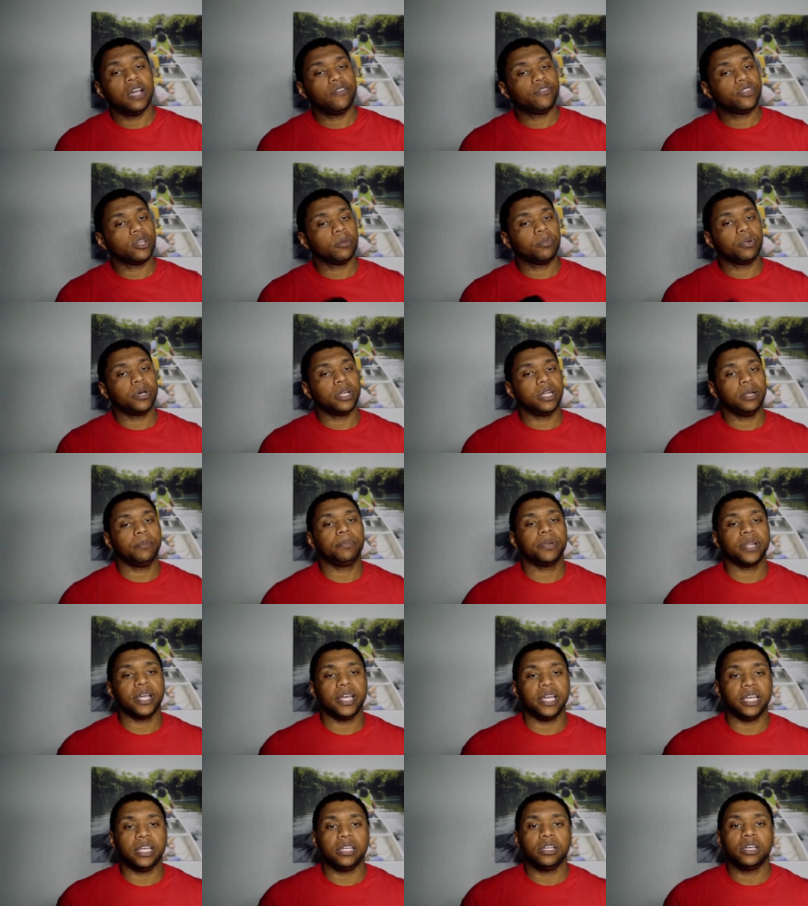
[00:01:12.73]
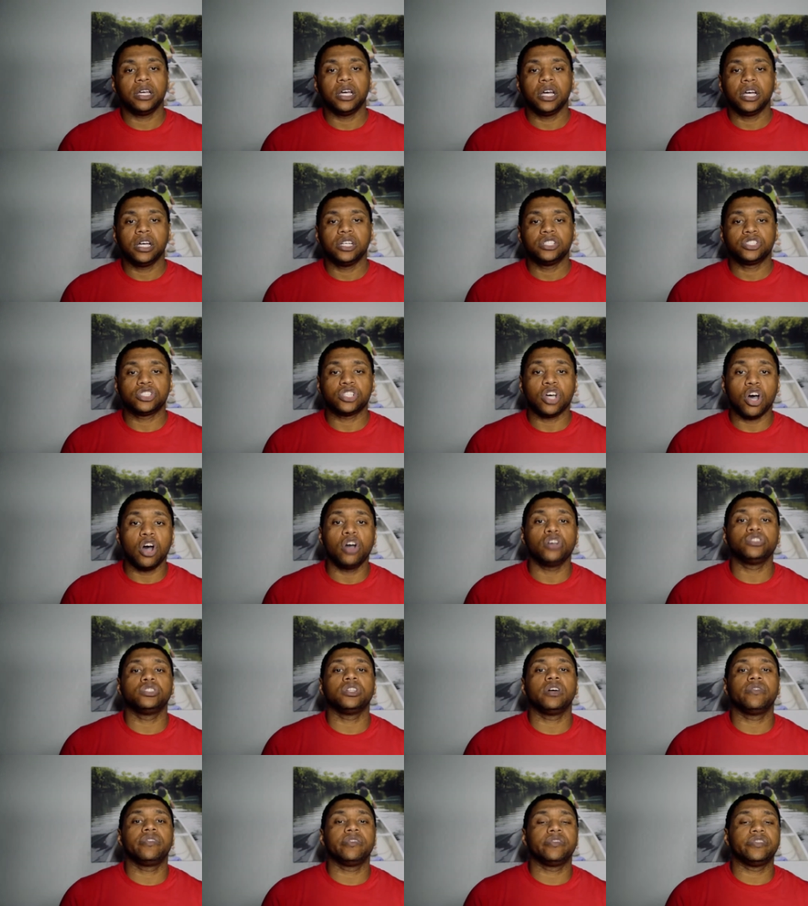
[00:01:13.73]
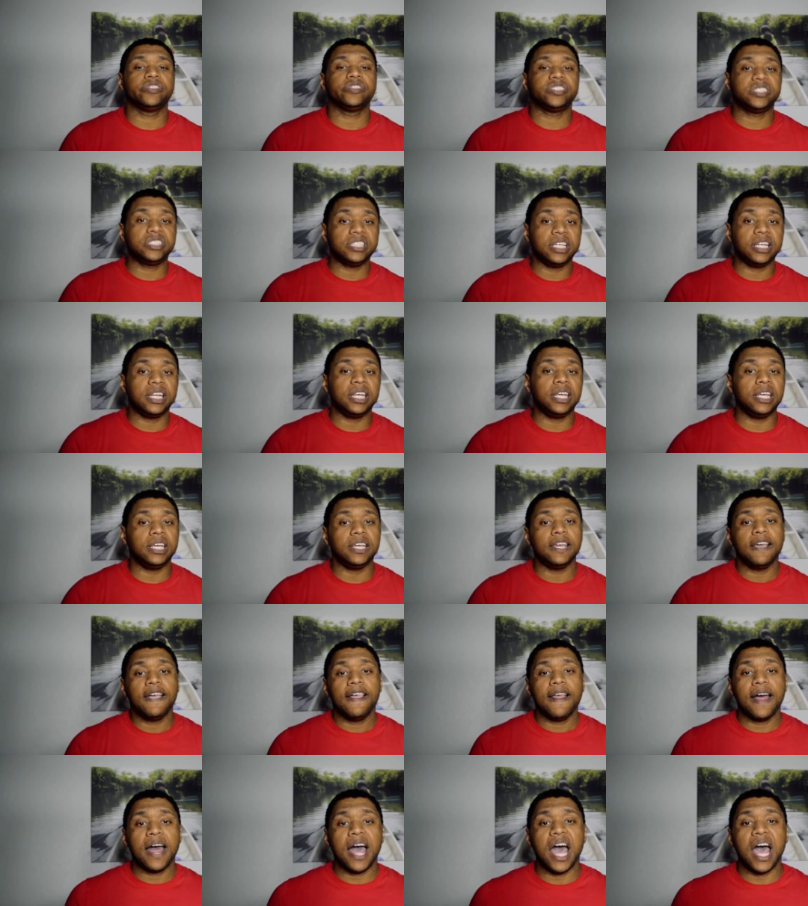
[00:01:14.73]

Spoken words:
If they're playing songs off of a CD,